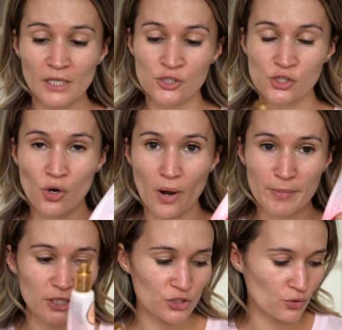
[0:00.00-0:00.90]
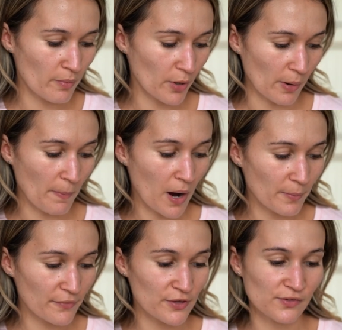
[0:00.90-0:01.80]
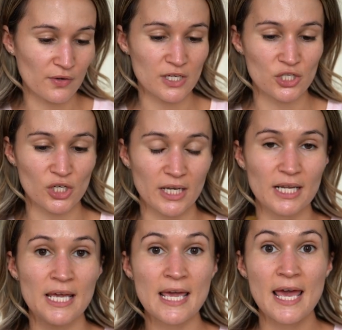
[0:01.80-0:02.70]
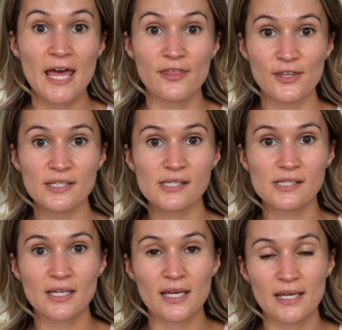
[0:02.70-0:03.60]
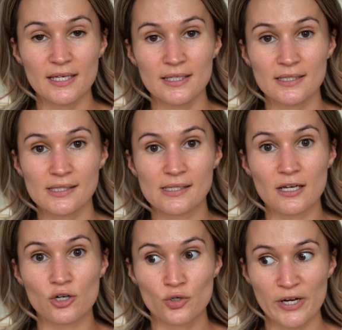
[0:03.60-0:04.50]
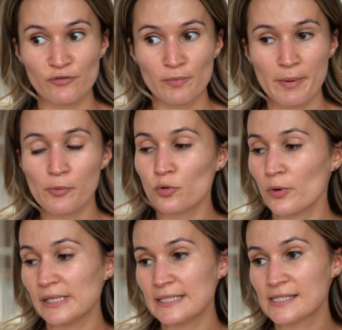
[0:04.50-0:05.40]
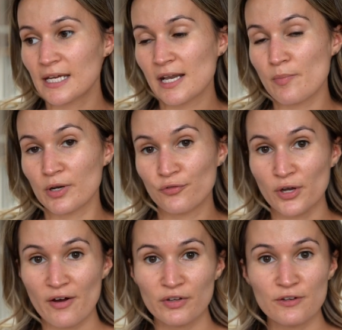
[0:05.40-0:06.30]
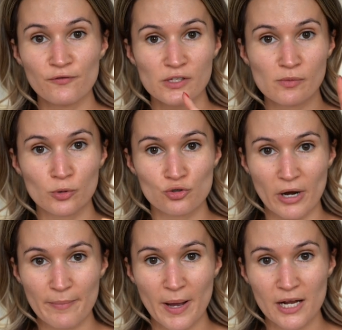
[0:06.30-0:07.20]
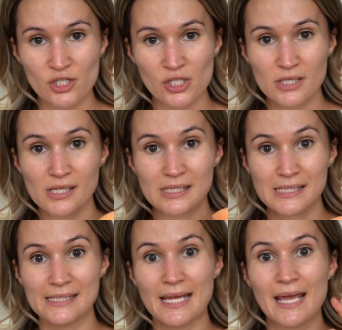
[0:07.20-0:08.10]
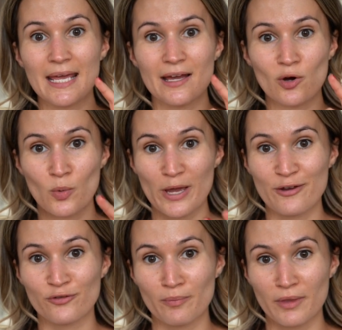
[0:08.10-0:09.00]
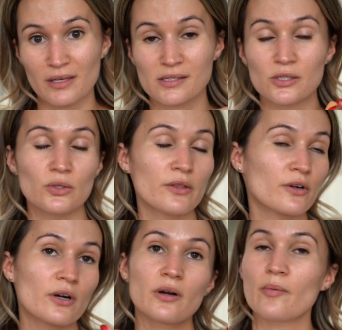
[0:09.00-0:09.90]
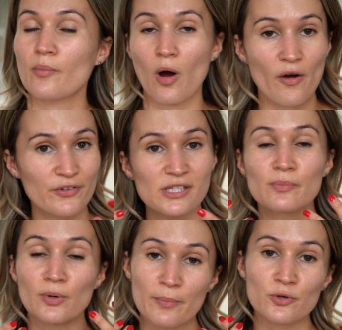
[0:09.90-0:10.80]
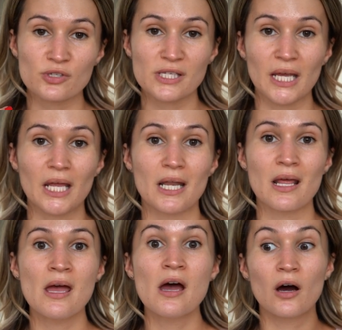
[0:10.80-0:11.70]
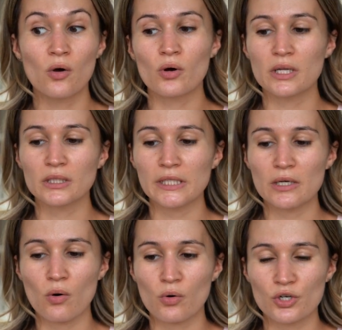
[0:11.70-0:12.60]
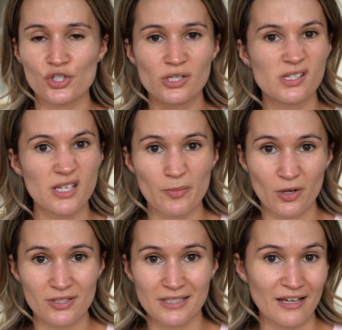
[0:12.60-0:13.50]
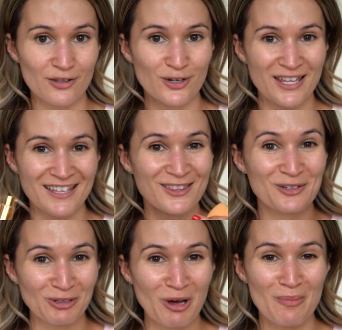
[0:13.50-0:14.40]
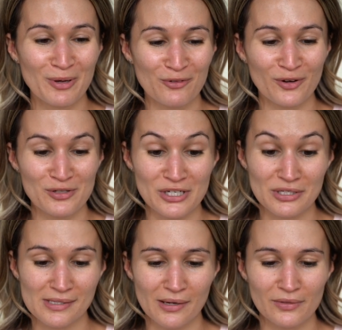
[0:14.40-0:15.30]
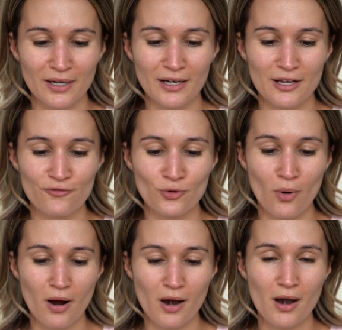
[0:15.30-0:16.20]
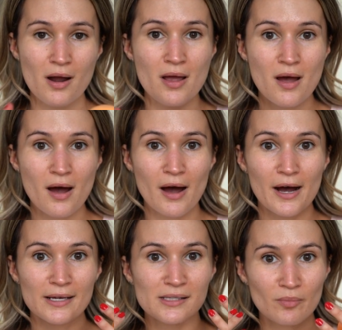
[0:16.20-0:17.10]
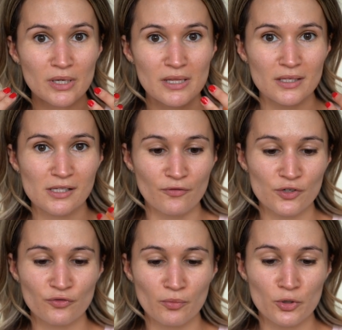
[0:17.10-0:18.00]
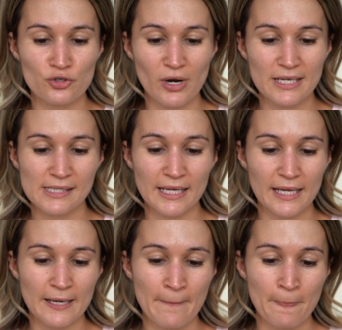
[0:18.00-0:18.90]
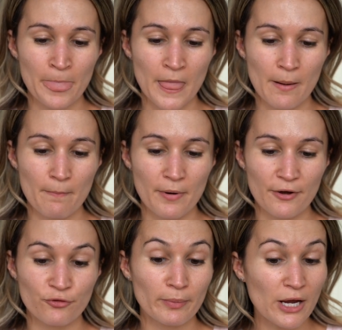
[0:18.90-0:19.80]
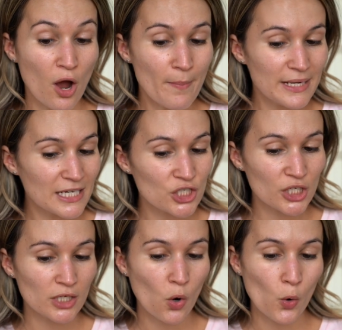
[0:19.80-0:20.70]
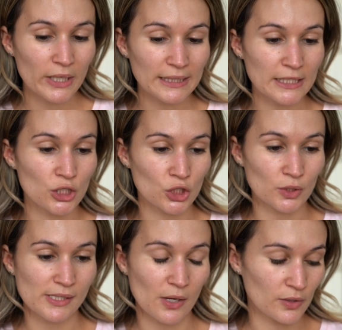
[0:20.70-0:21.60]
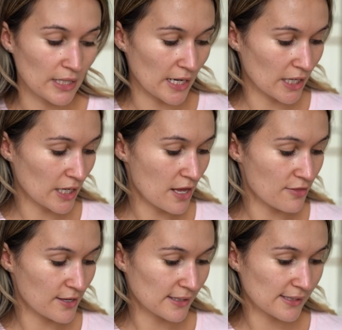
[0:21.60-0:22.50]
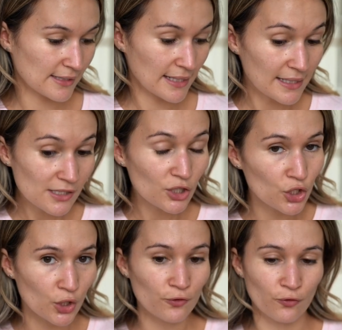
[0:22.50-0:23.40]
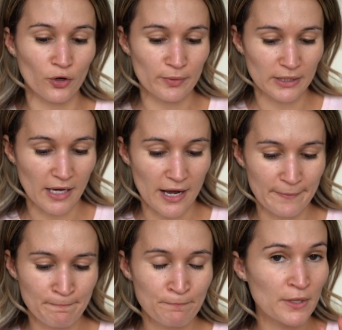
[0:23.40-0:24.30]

So I'm gonna do about a pump of this foundation. This is great for people with oily skin, but if you have any visible dry patches, stay away from this. Either obviously prep your skin accordingly or just skip it altogether. I think there are a lot better foundations out there if you are uh, somebody that suffers from more dry skin. But for my combination oily girls out there, this is a good formula.